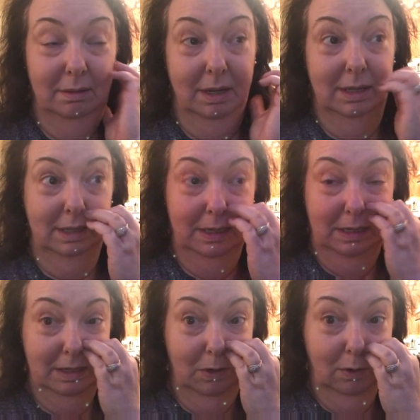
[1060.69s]
I didn't get
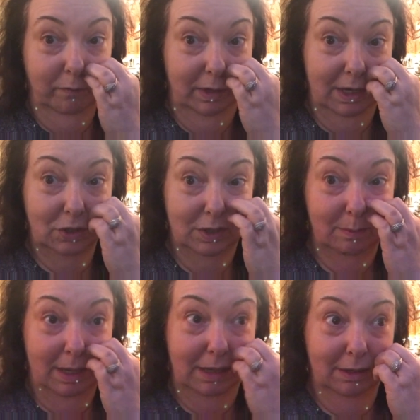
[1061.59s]
any notification
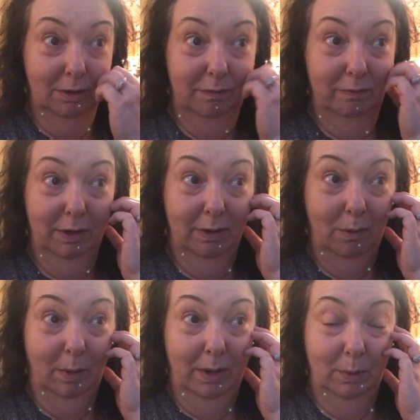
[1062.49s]
about it and couldn't figure
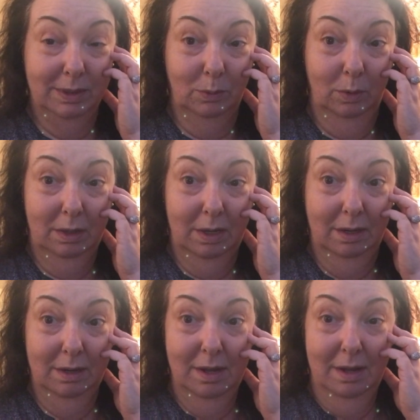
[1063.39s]
out why it wasn't
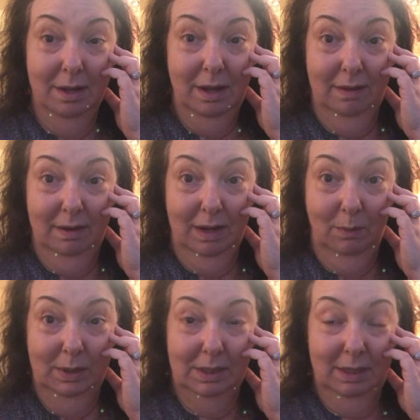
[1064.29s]
working and then I
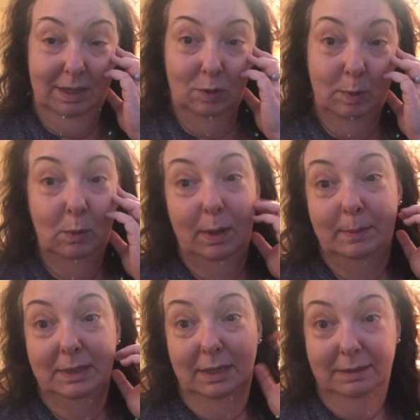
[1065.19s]
went to the HP
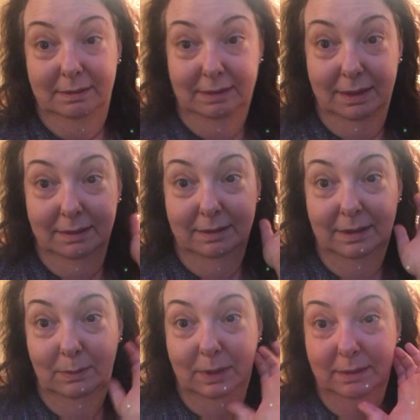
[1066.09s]
website and yeah
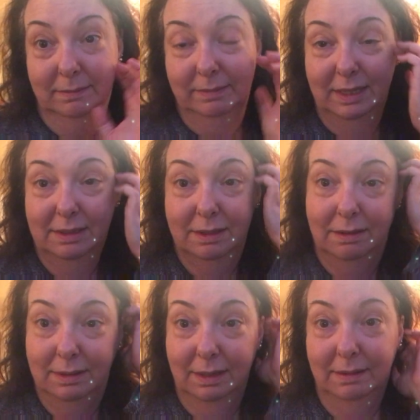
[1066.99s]
anyway that took
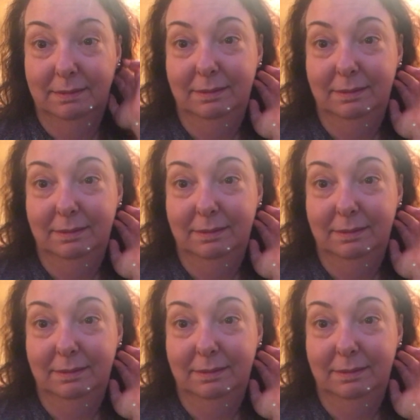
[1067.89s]
all day.